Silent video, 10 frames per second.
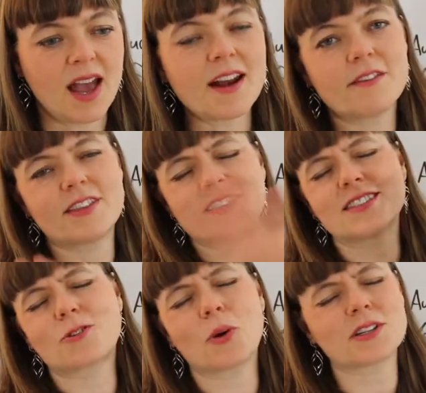And this
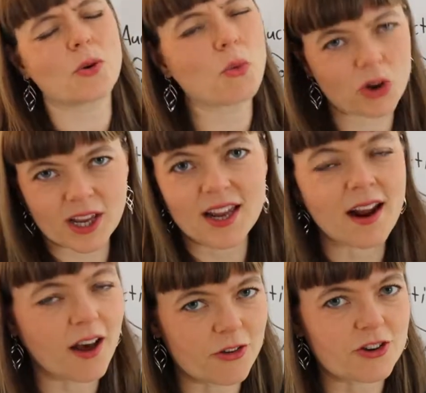is going to work
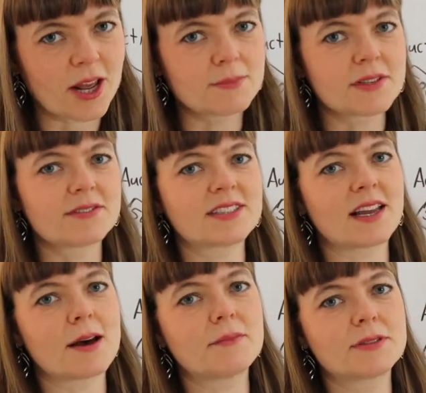in other types of
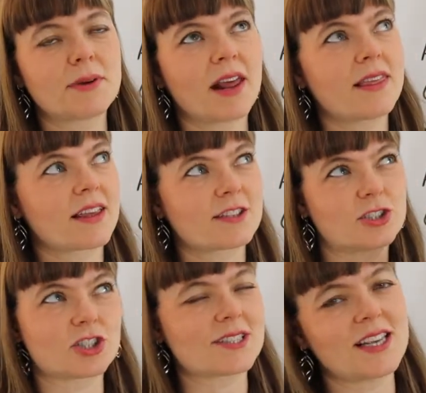setups, but I think
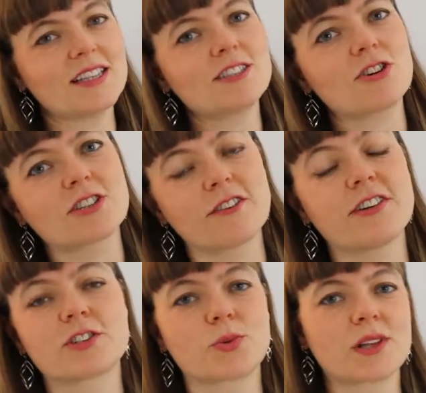it's just easier to
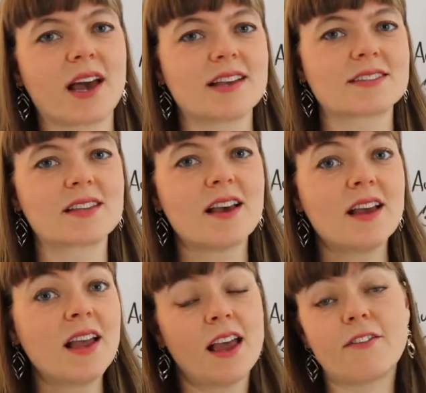visualize
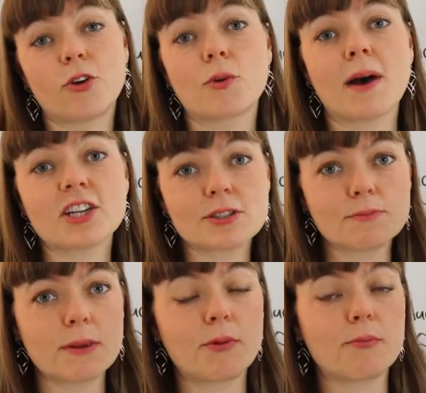if you
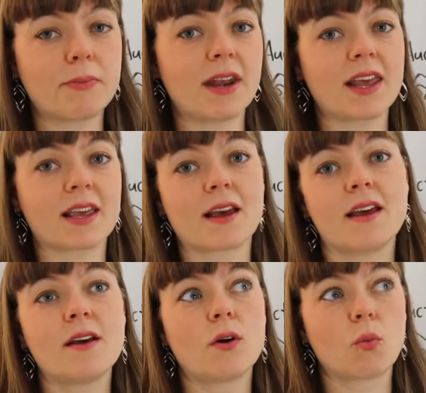imagine people bidding
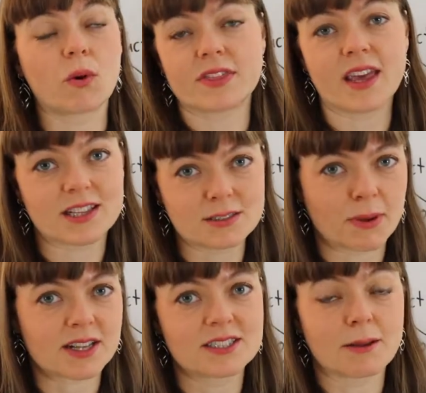what they
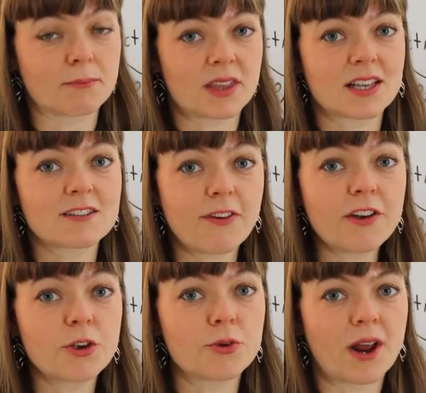expect something is
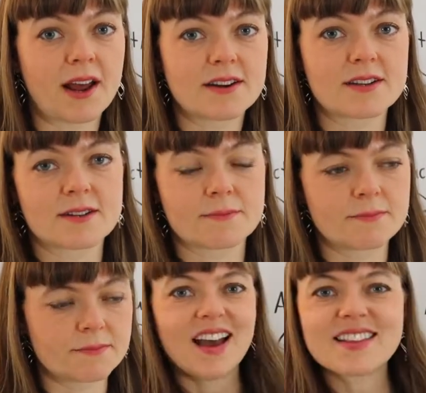valued at.
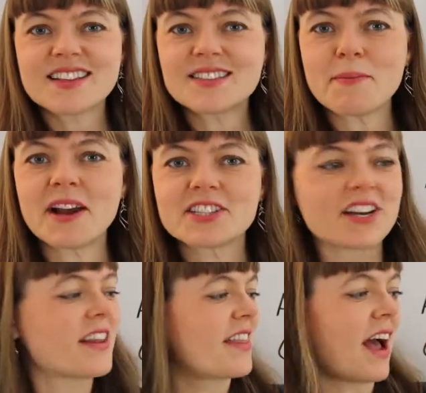And let's
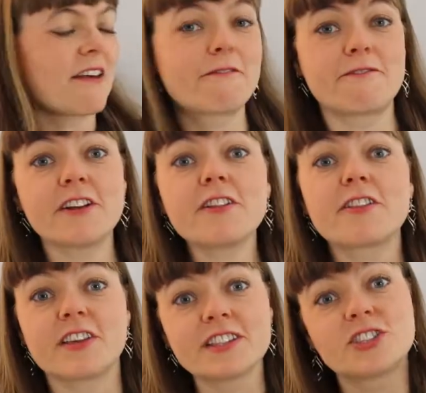imagine that I fill
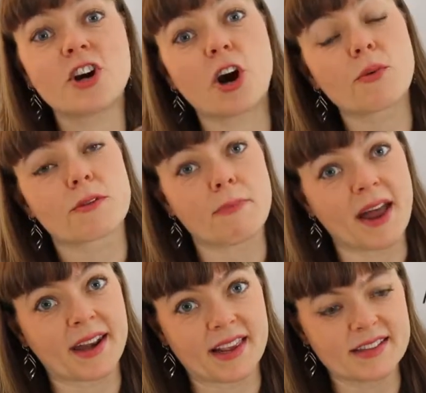this jar with
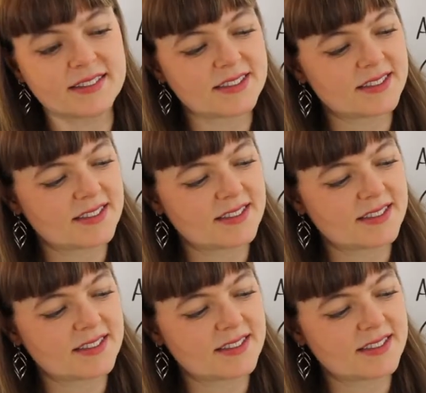pennies.